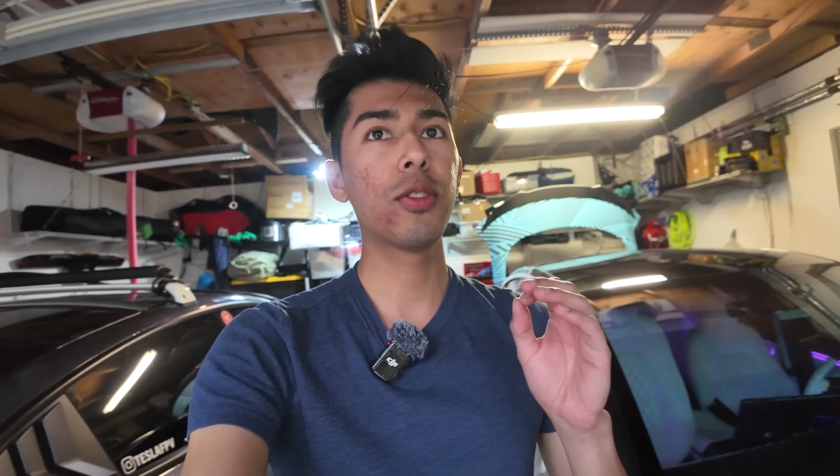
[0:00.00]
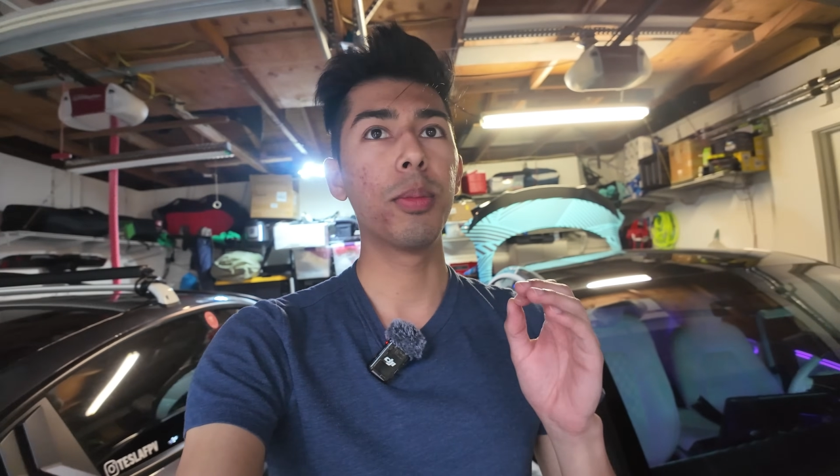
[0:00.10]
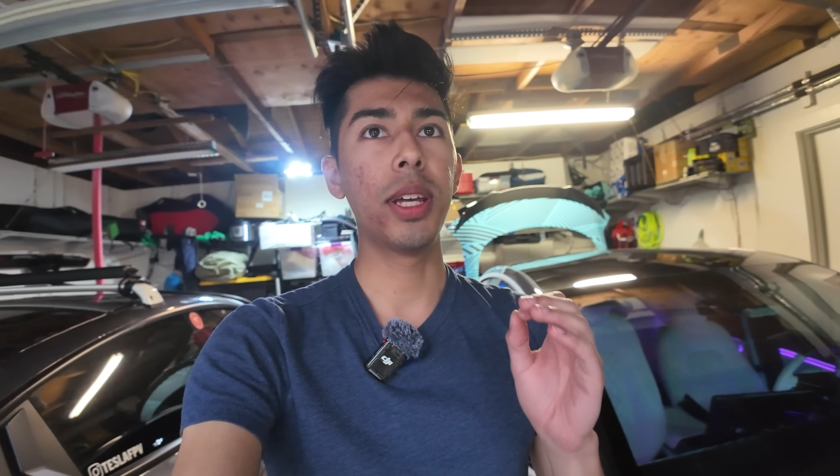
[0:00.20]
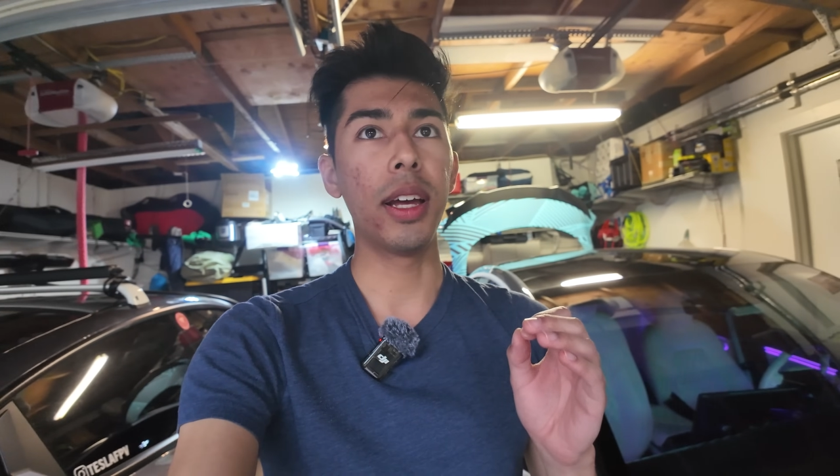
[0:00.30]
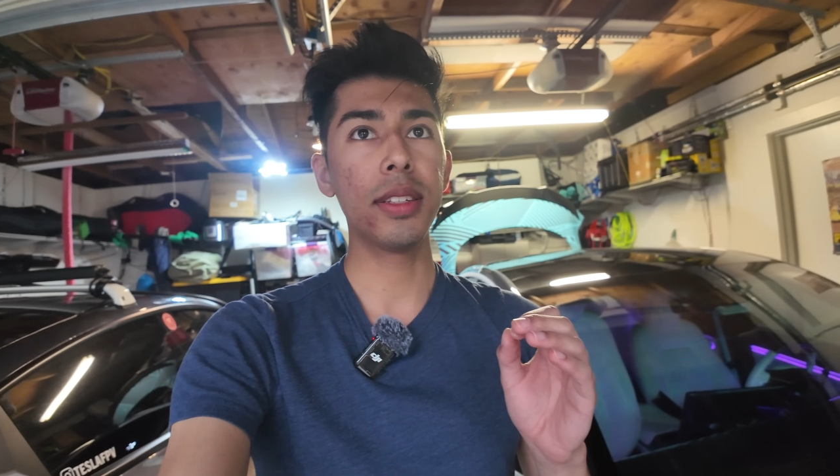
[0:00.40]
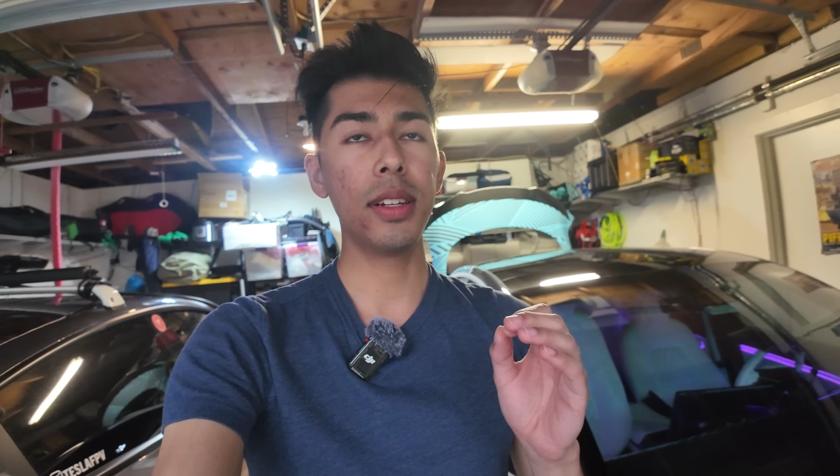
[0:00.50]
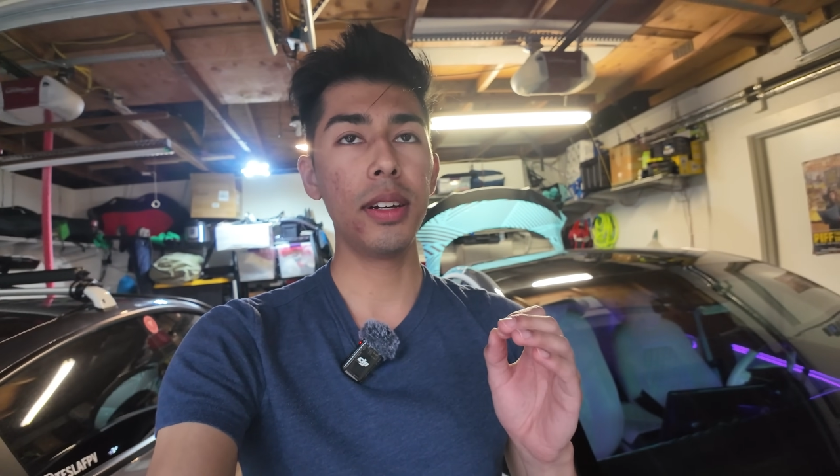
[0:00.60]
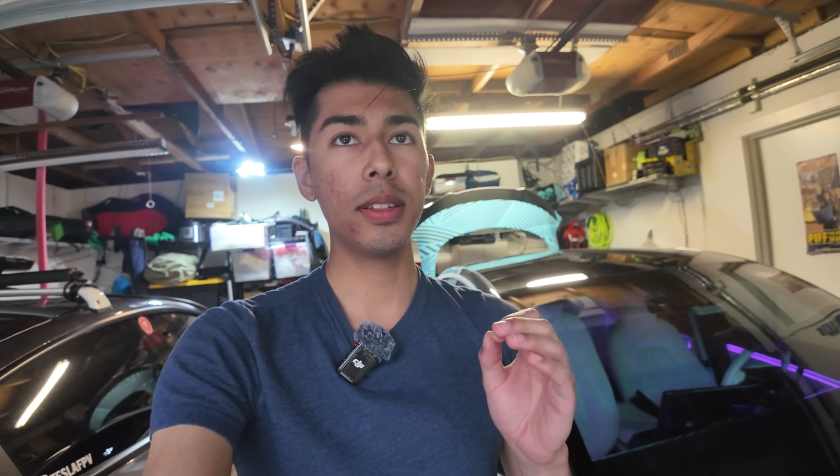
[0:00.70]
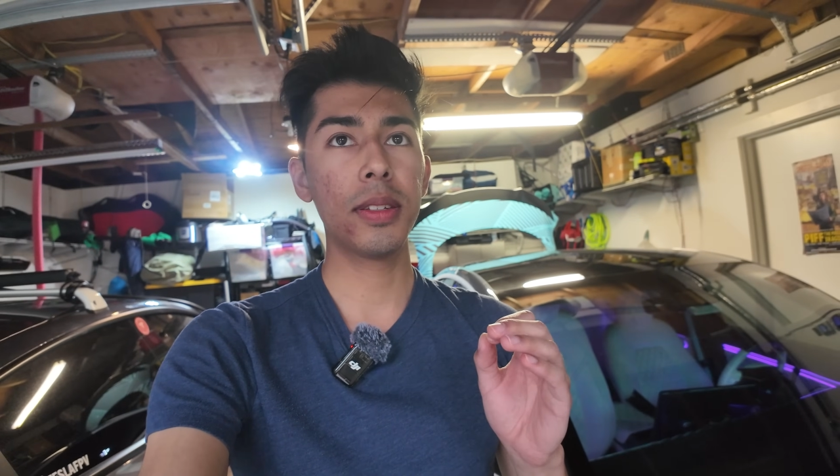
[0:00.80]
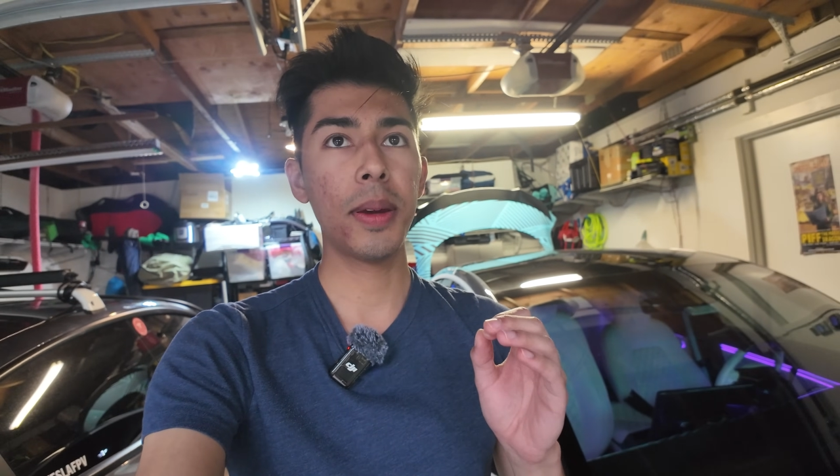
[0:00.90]
from
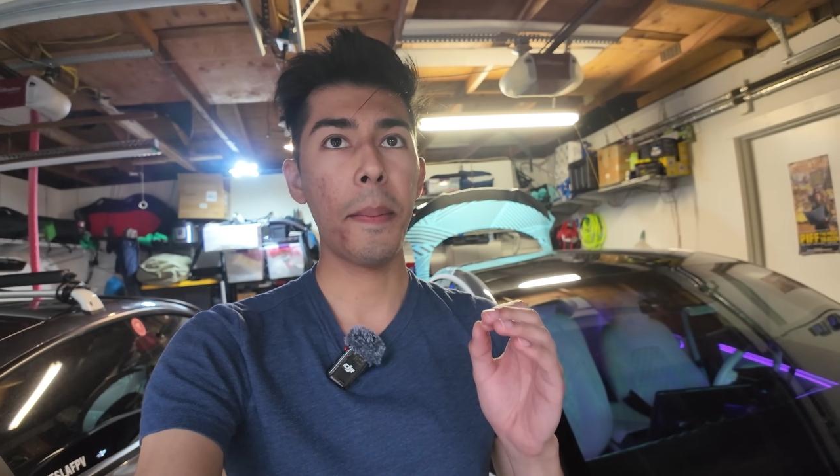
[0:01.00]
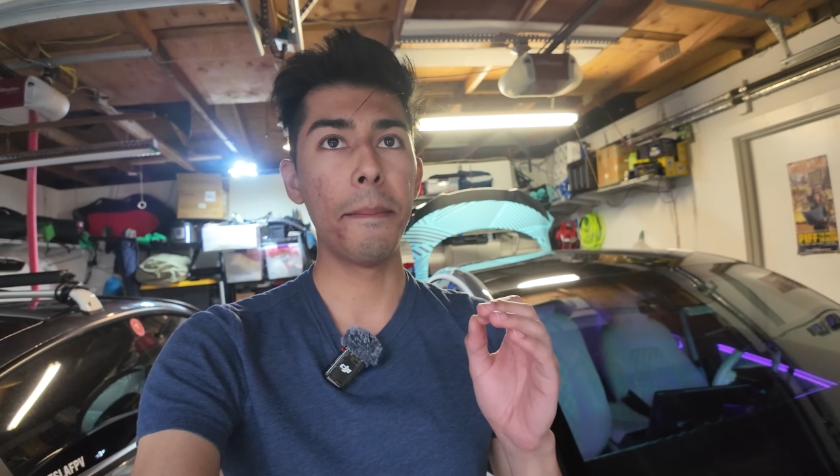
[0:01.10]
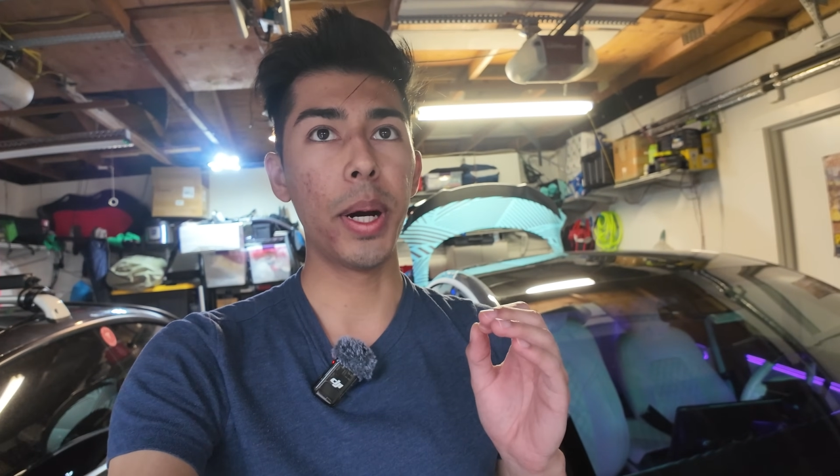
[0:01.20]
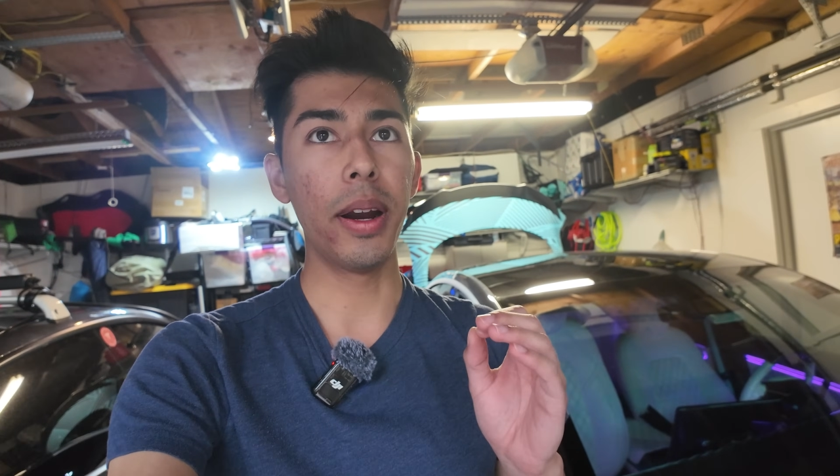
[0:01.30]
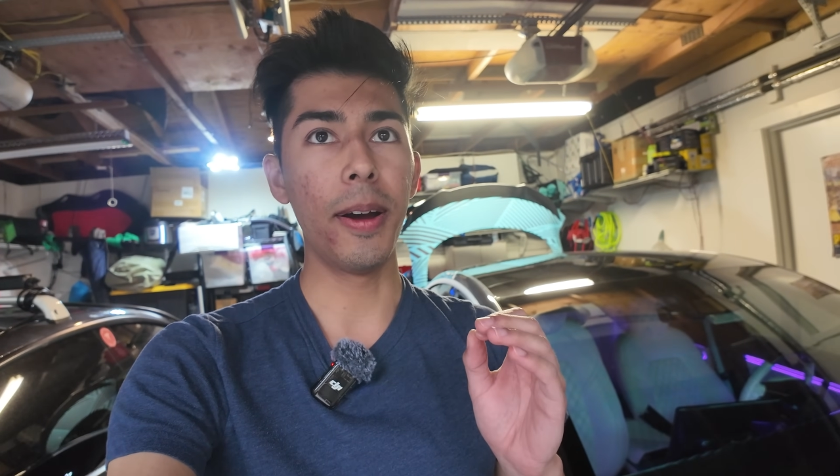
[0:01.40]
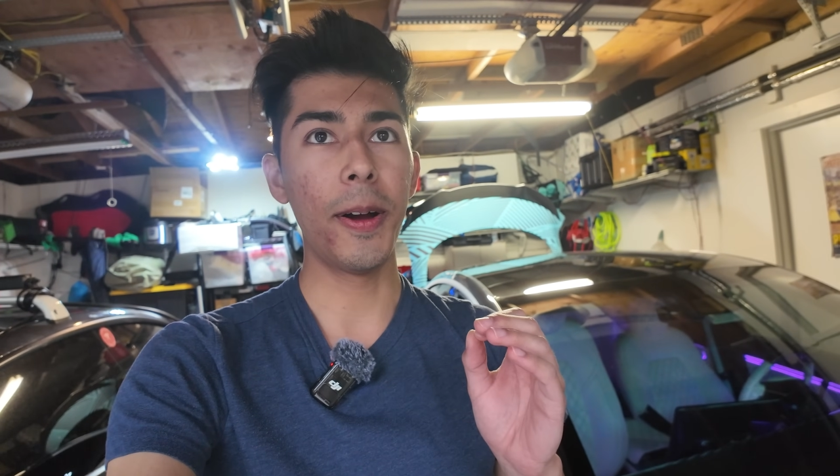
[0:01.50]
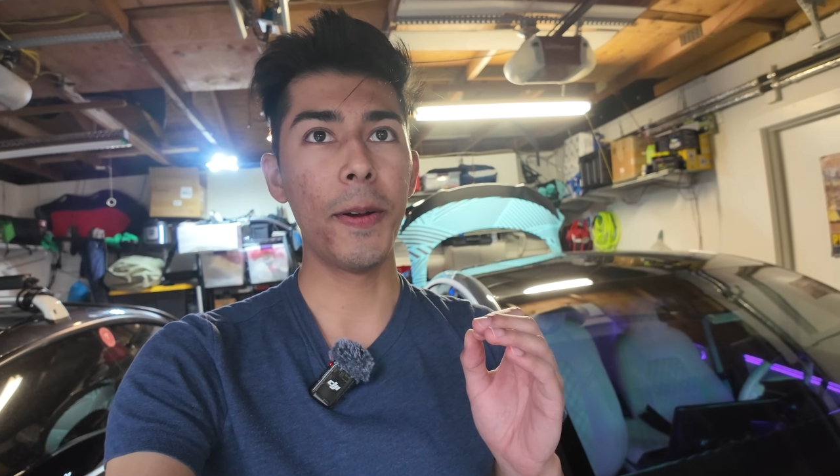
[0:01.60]
Teslux, but